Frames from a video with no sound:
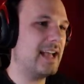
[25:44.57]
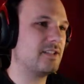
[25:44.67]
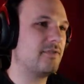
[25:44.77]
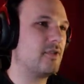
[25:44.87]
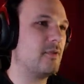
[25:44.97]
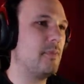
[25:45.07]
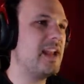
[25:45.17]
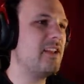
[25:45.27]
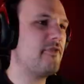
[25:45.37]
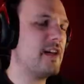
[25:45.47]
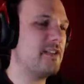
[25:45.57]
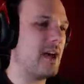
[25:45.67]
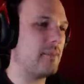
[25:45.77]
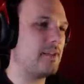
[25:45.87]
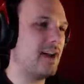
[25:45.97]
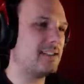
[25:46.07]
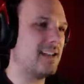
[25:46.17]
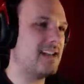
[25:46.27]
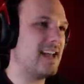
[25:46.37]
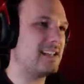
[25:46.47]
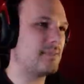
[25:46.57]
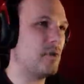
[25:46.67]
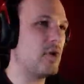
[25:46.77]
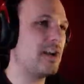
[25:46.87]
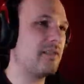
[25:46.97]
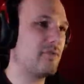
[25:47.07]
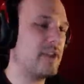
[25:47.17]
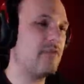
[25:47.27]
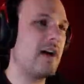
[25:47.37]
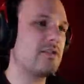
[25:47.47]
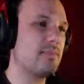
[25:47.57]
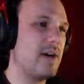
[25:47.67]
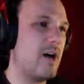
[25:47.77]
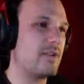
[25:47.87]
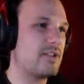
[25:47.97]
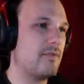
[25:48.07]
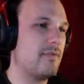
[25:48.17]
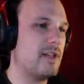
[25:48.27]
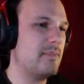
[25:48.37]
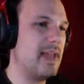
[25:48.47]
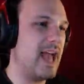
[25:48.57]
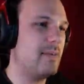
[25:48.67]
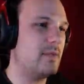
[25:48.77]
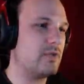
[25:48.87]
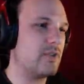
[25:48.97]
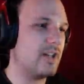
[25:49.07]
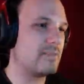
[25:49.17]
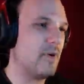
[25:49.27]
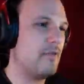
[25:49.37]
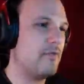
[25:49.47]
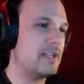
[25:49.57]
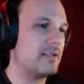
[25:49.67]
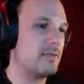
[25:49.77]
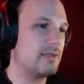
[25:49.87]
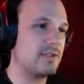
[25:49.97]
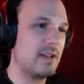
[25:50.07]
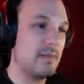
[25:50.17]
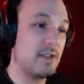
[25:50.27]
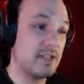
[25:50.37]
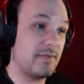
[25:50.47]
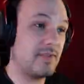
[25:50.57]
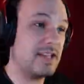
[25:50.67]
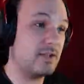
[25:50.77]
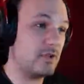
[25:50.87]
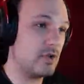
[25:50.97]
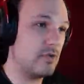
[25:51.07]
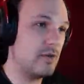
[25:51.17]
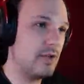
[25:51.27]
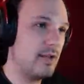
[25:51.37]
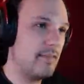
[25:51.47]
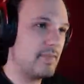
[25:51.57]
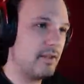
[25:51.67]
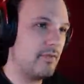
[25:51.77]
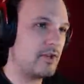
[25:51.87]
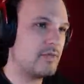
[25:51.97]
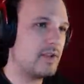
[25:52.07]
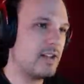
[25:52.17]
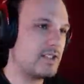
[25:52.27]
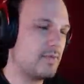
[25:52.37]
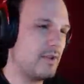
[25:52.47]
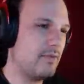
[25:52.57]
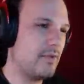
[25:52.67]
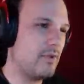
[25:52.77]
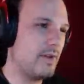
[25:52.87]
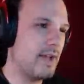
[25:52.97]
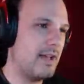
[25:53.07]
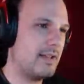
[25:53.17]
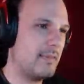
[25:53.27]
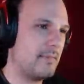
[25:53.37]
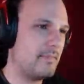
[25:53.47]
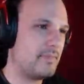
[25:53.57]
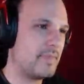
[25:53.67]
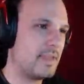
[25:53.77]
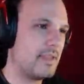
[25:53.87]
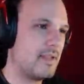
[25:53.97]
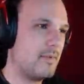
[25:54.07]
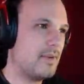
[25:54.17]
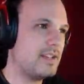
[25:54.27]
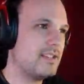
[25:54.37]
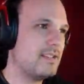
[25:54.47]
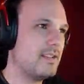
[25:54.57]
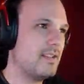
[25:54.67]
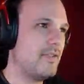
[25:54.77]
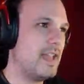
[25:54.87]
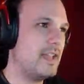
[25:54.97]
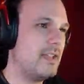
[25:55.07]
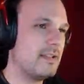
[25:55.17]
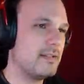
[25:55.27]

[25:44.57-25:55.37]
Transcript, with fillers: it's completely filled up. Nice. And it has more than 3,000 power, so we will be able to cast both rituals. Because that's what we need to do. First we cast the one for... what is it? The thing.